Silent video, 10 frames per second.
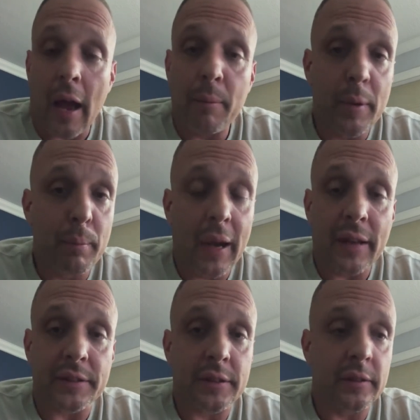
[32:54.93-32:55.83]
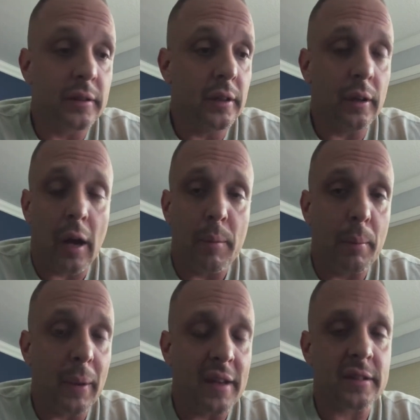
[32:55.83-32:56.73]
I've been blessed. I've
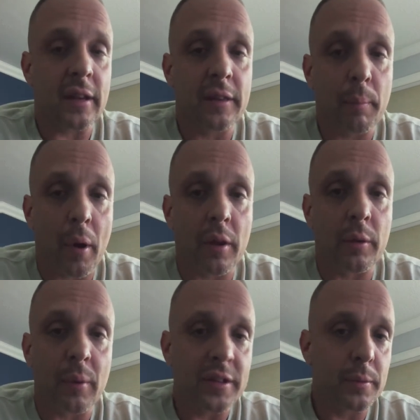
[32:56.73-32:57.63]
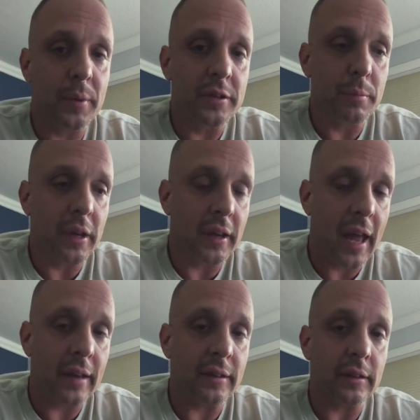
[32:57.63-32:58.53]
been blessed. And I think part of the recipe is being
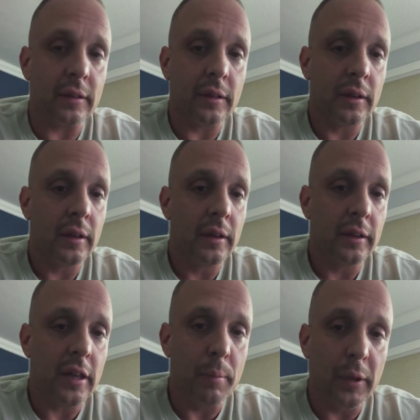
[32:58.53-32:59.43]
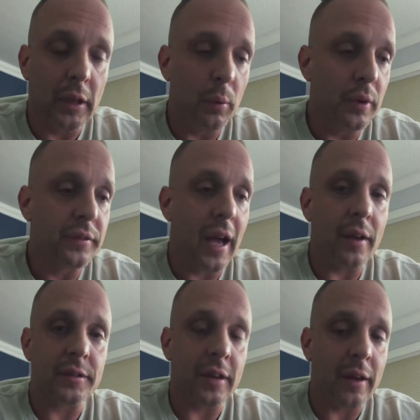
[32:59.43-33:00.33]
candid. Keeping it
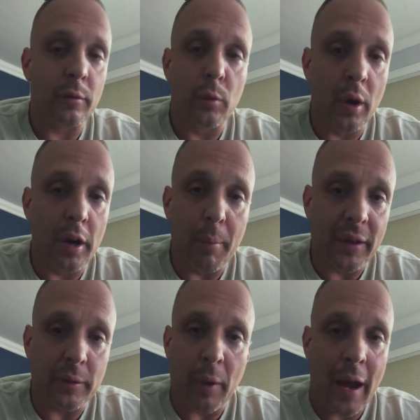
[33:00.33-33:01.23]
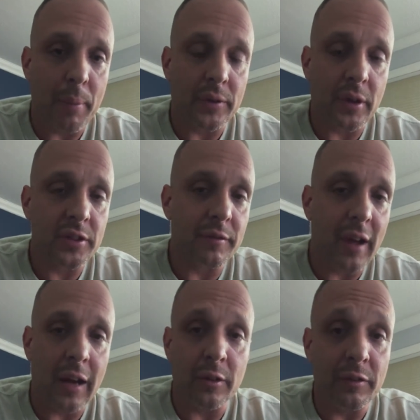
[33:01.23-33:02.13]
1,000. I don't worry about the high production
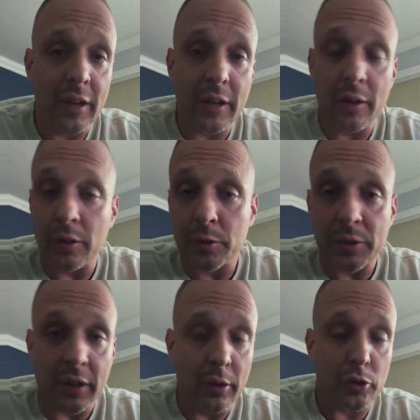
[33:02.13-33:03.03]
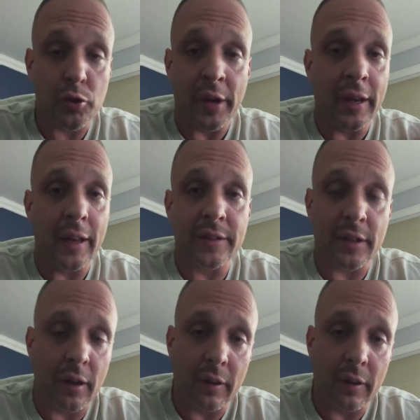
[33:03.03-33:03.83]
value videos with the little trinkets and